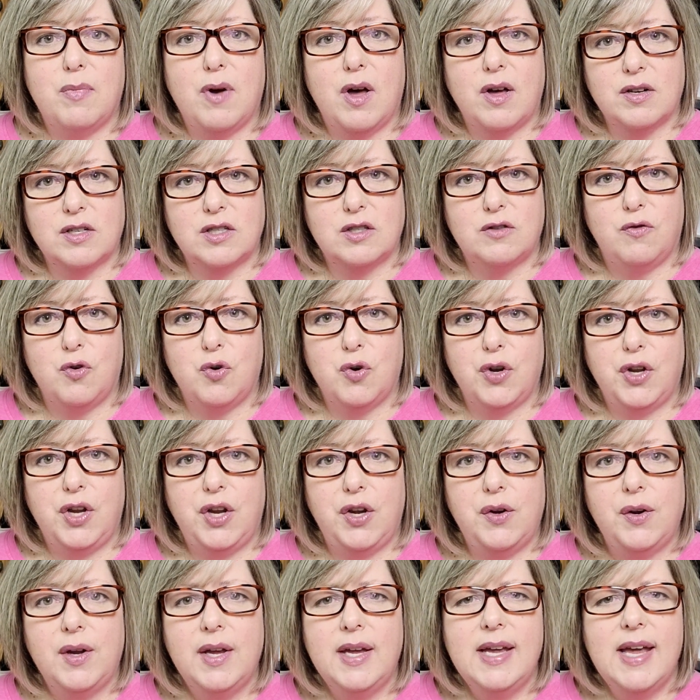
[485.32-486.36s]
box for
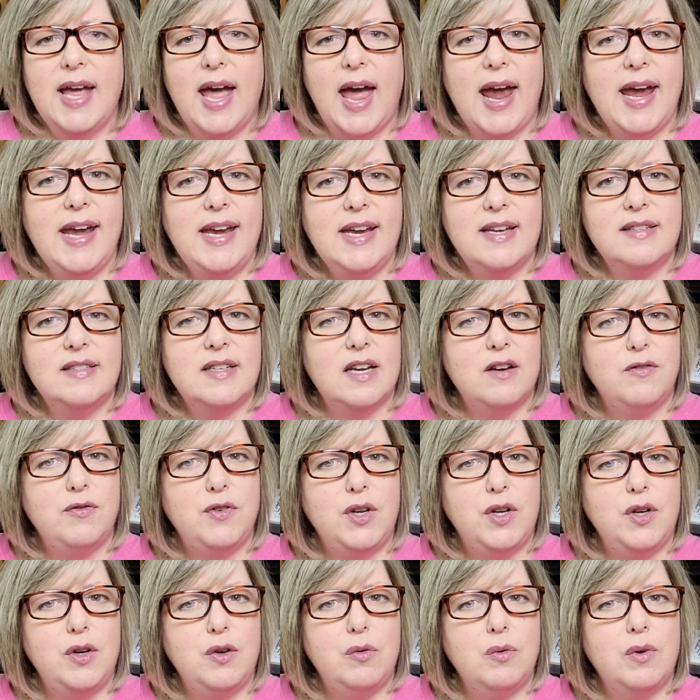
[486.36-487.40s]
you. And if
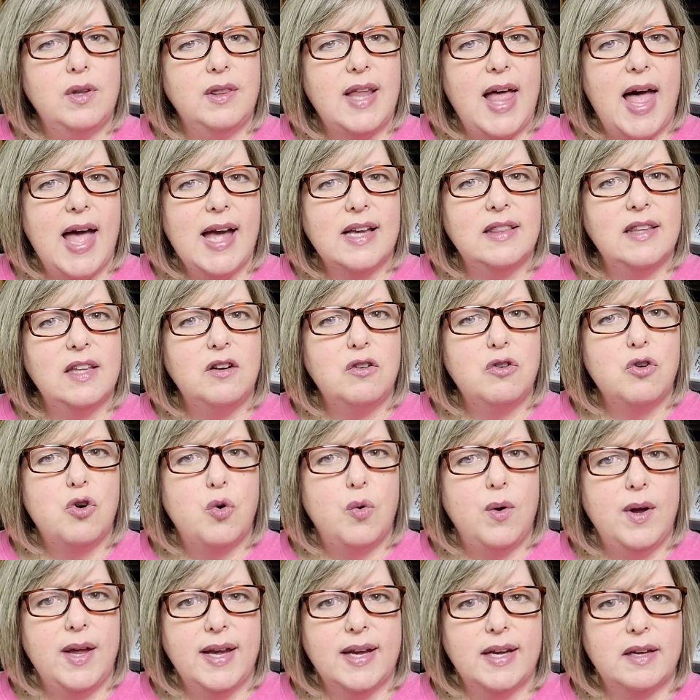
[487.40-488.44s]
you like little
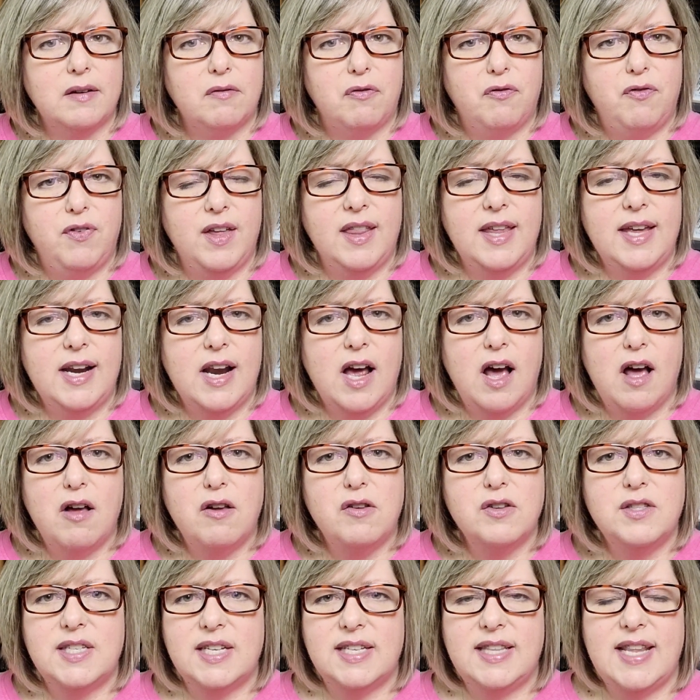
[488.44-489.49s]
quick fill-in
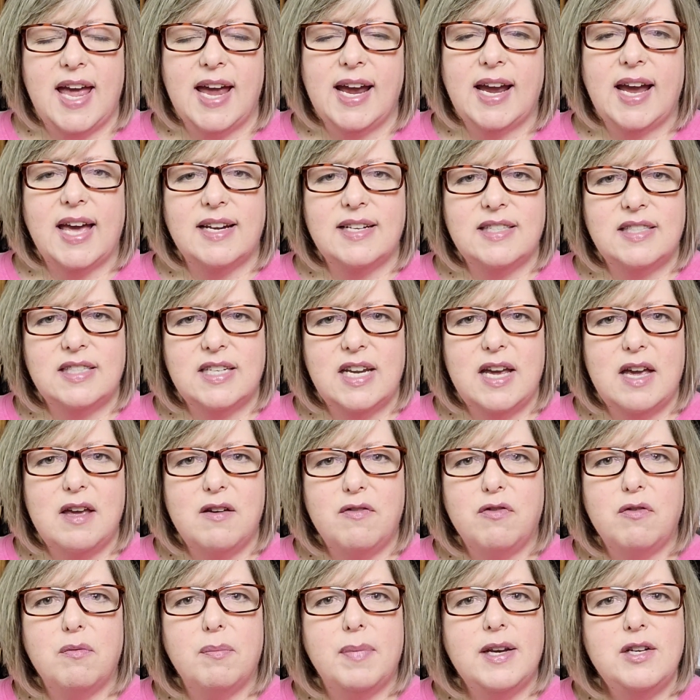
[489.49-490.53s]
hauls and that kind of
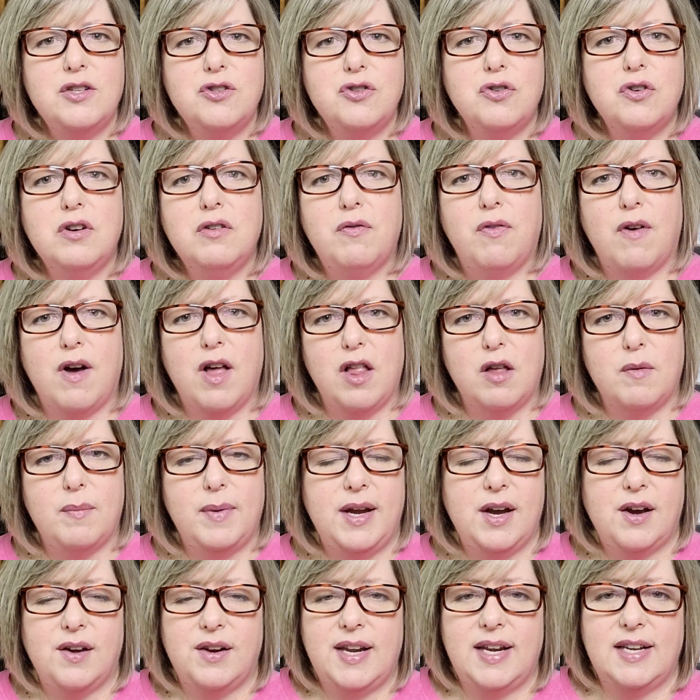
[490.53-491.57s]
stuff, be sure and follow me
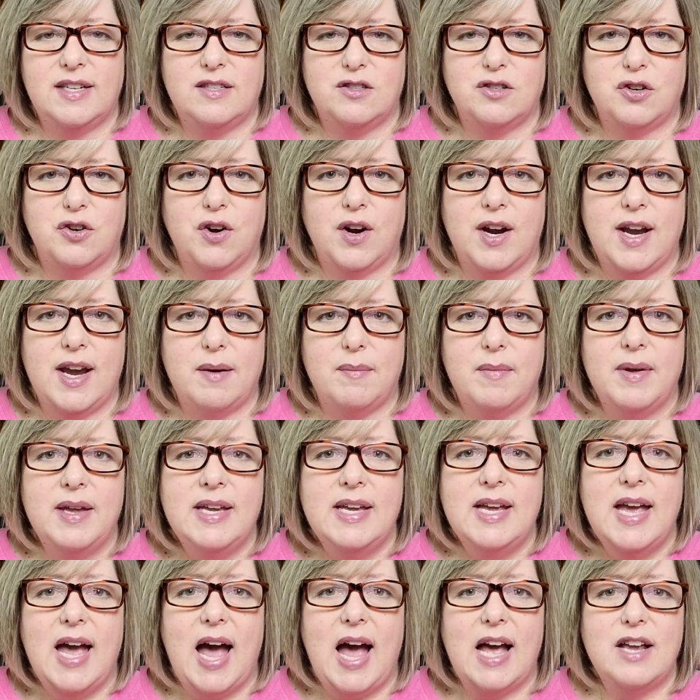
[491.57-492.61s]
on Instagram.
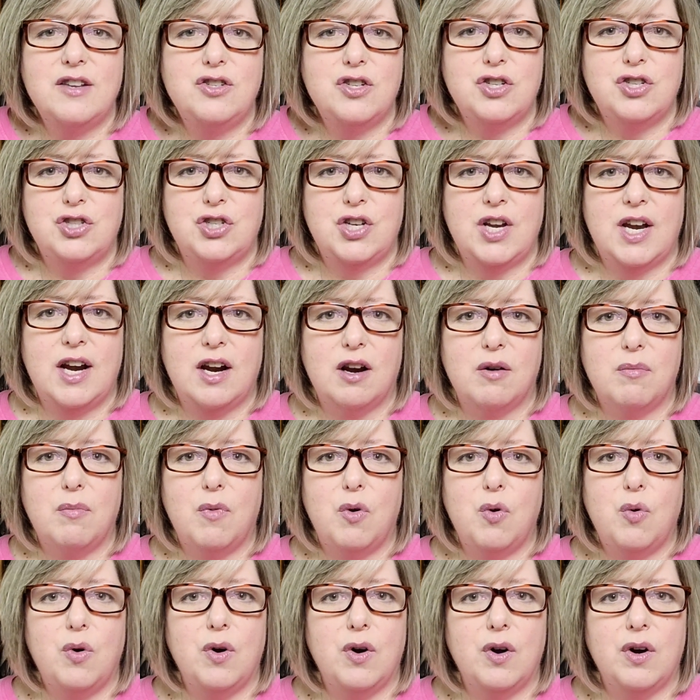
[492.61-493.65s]
I just share
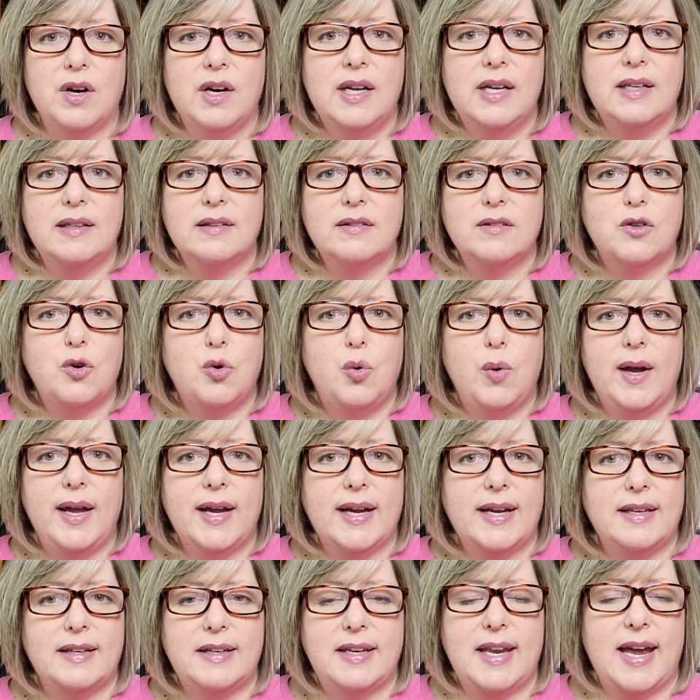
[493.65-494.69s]
more
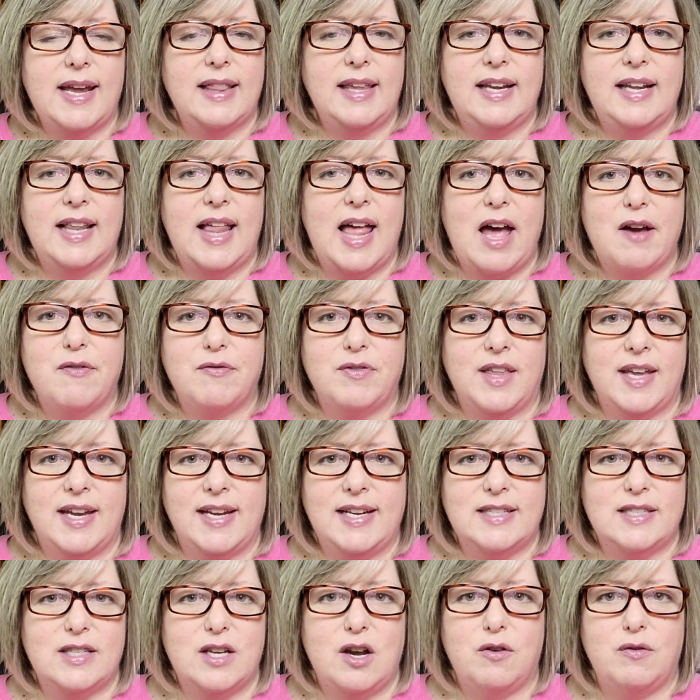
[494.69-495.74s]
quick daily life
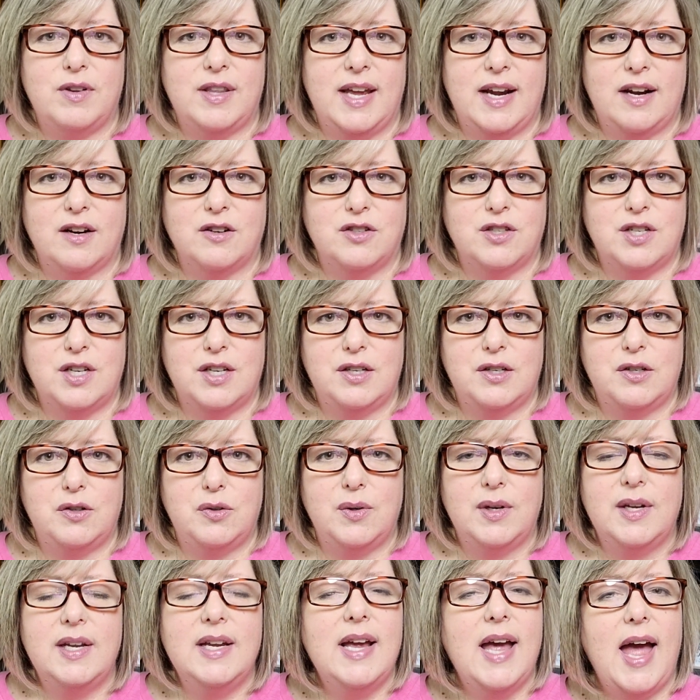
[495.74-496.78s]
things over there too.
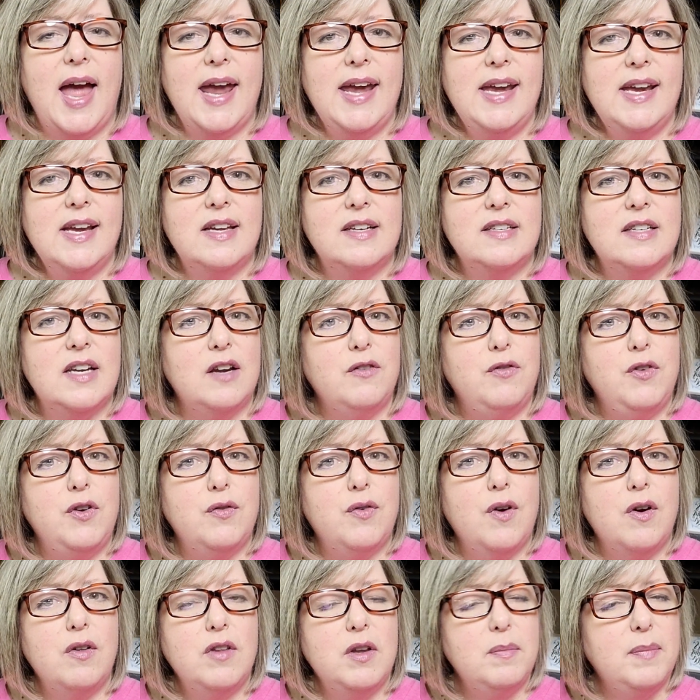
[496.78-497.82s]
And if you've
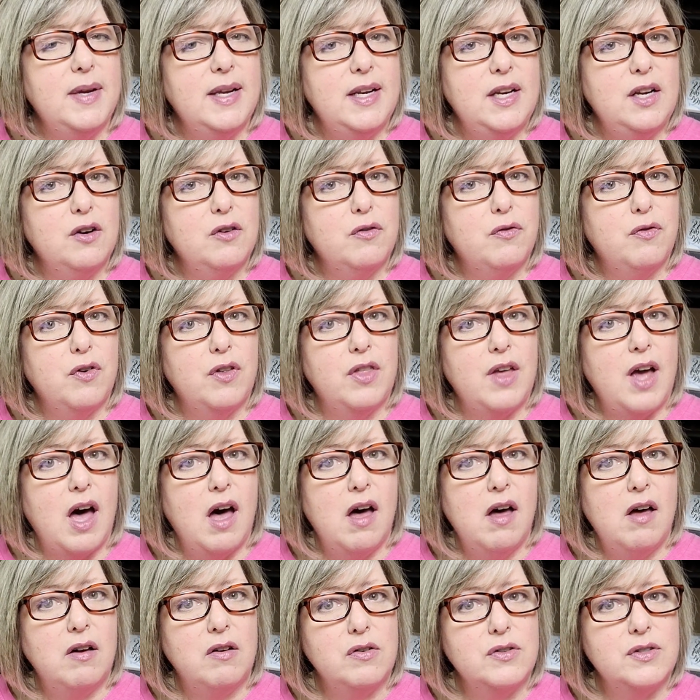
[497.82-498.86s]
only been here for the
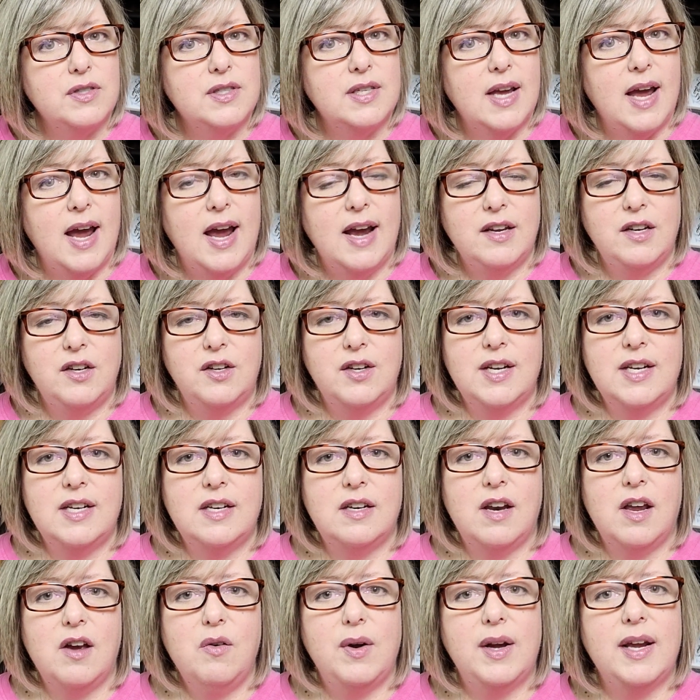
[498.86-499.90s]
hauls and you didn't
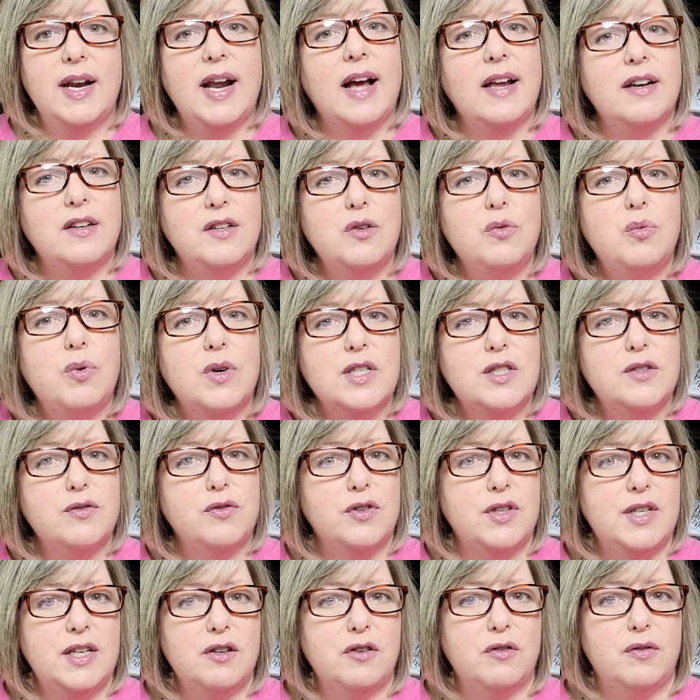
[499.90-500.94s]
know it, I do What's for
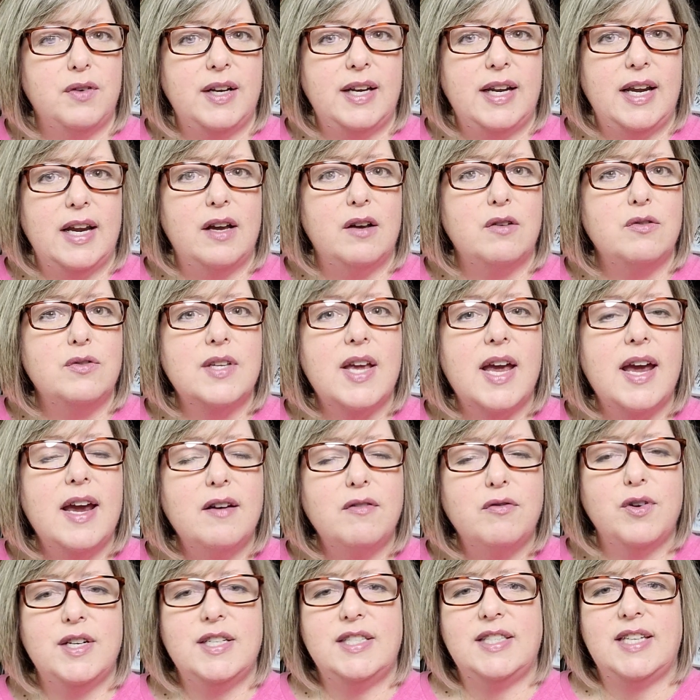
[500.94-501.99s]
Dinner videos
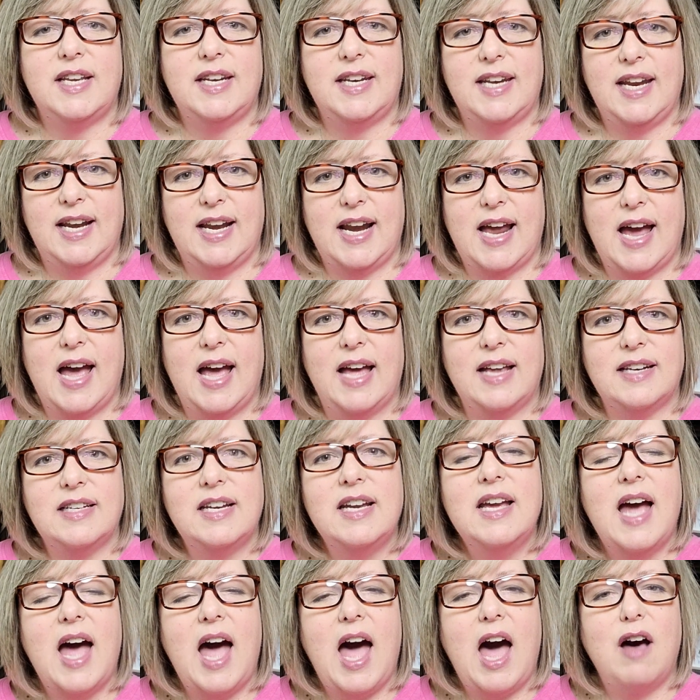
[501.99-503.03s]
every Sunday night.
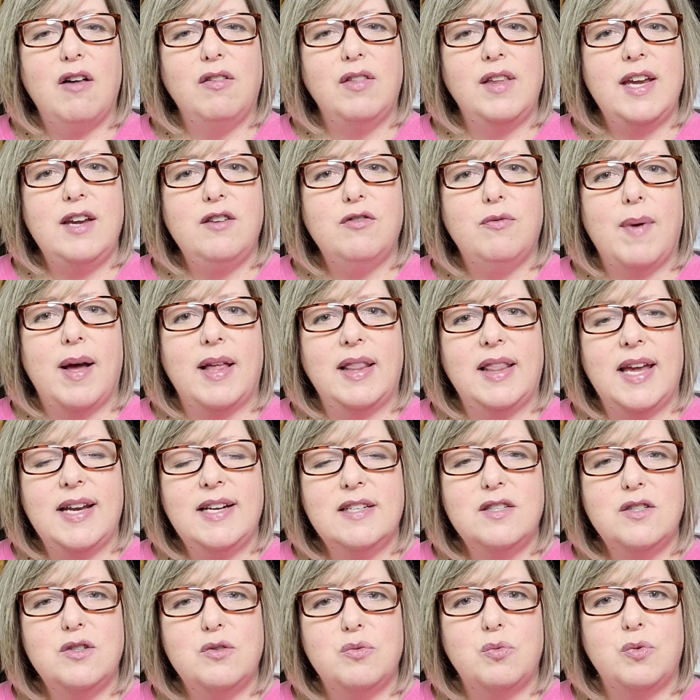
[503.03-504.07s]
I'll leave my
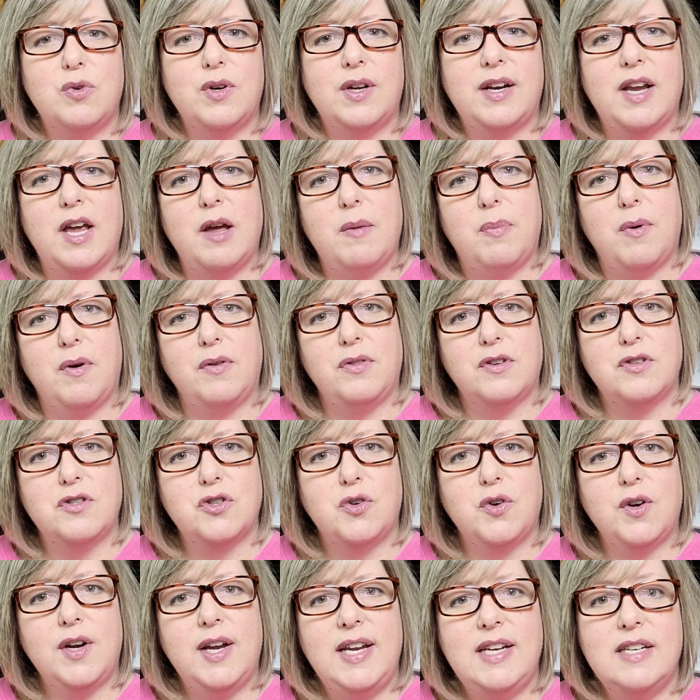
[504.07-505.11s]
latest one up on the
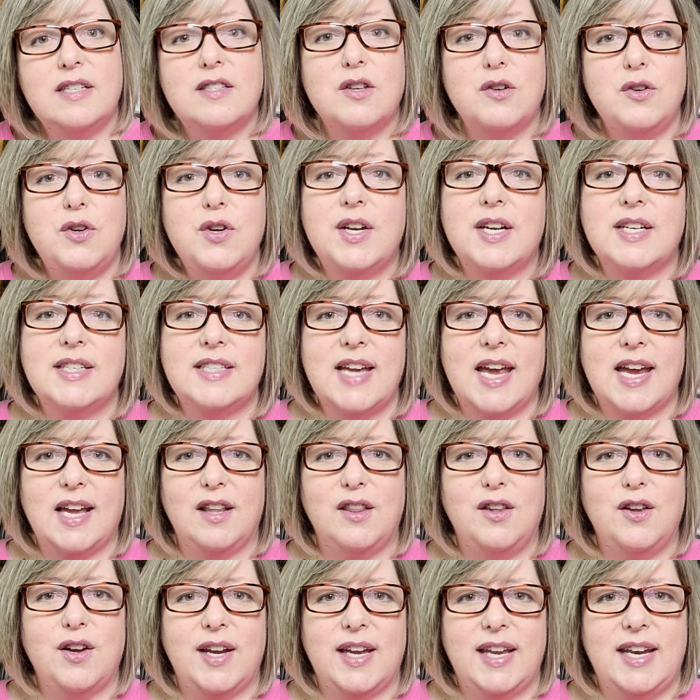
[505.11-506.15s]
screen so you can take a
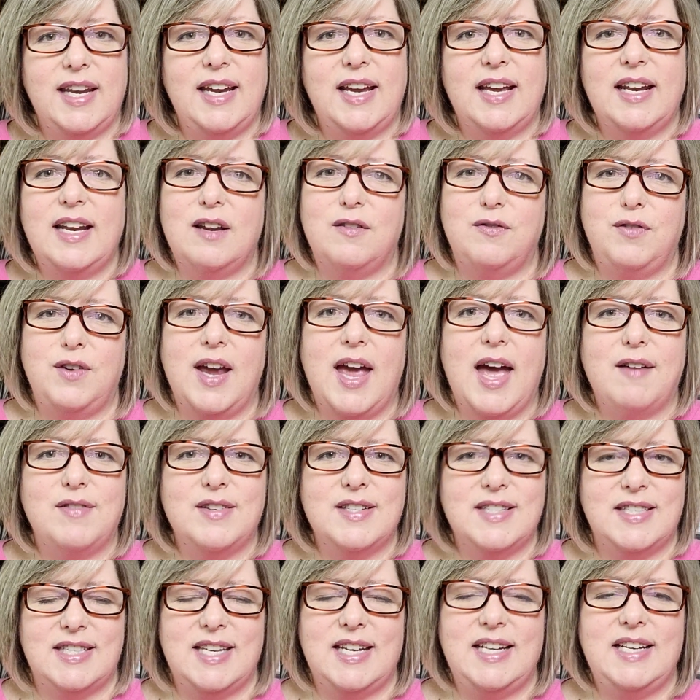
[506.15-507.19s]
look at it if you
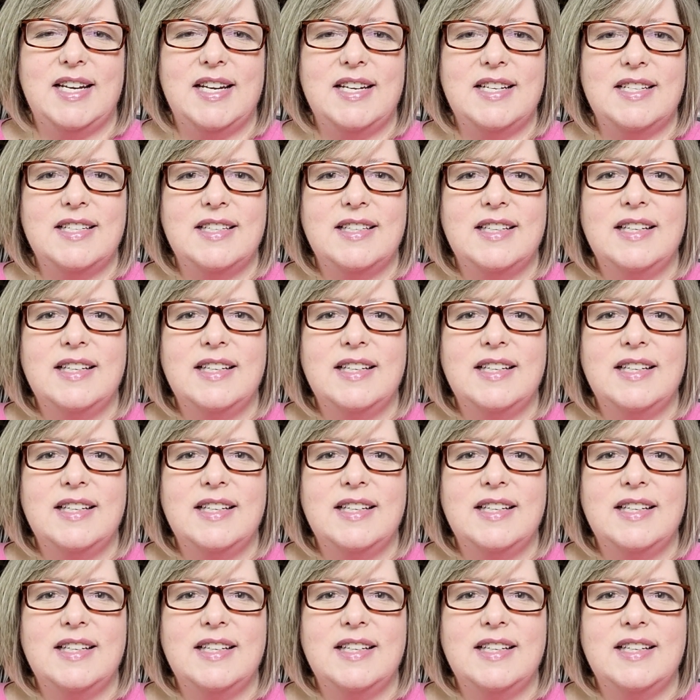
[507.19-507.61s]
haven't seen it.